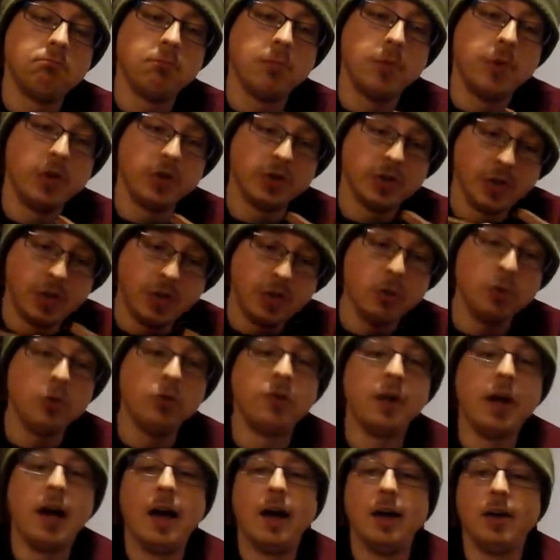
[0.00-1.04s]
there's a huge
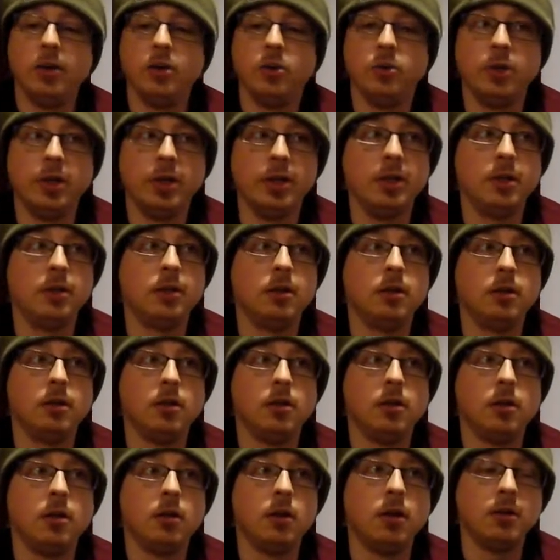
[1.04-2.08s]
value in
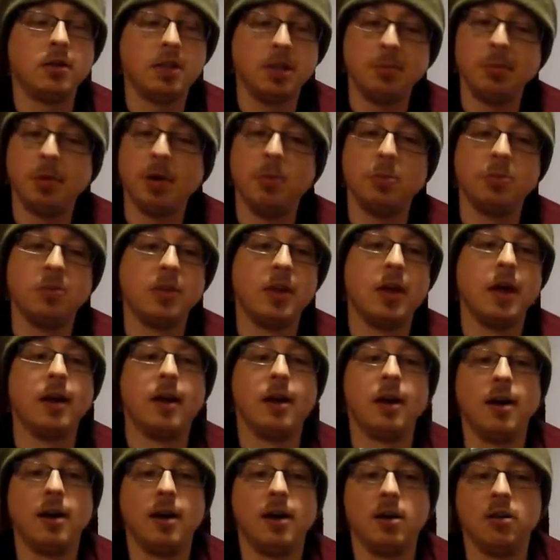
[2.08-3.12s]
tip-ups that
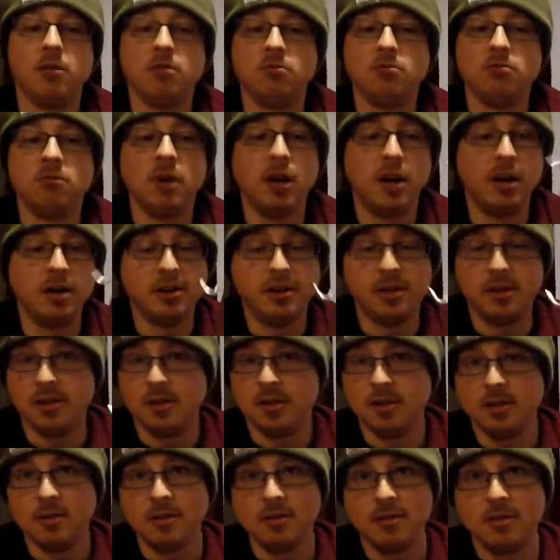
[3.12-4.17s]
are
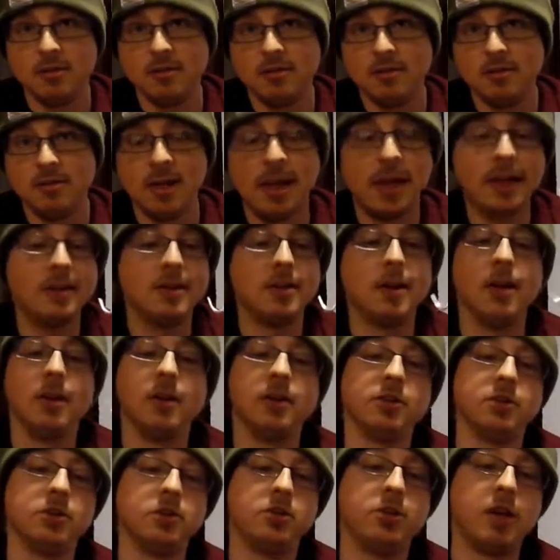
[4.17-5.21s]
under
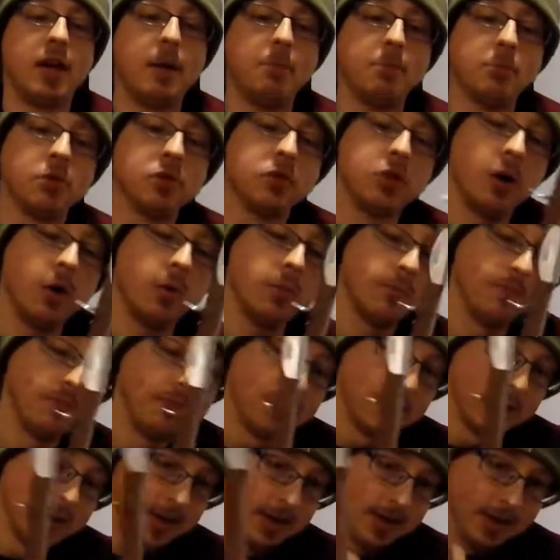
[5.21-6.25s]
$8 a trap. So
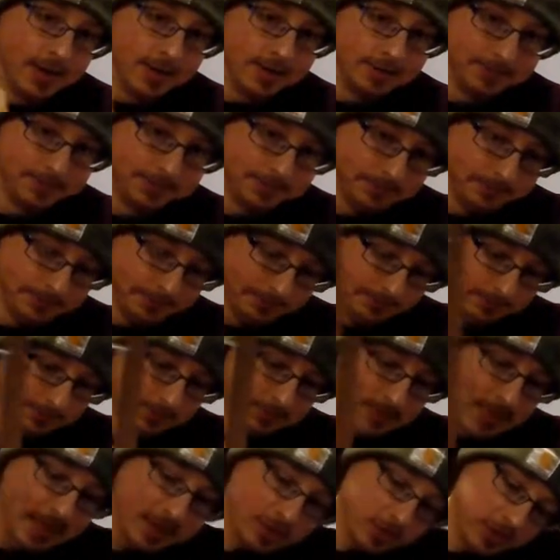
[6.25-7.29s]

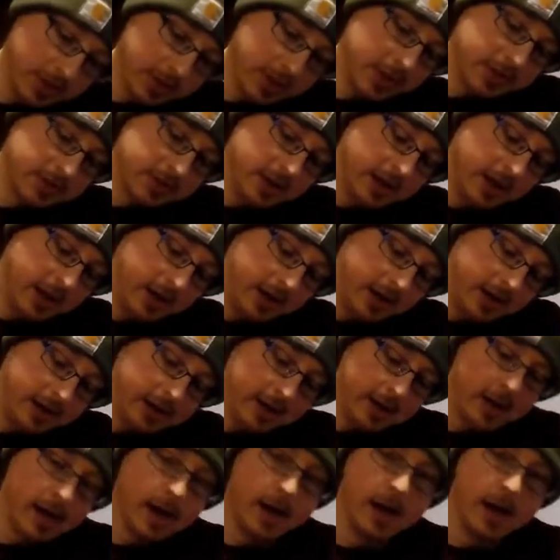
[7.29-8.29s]
that's what these are.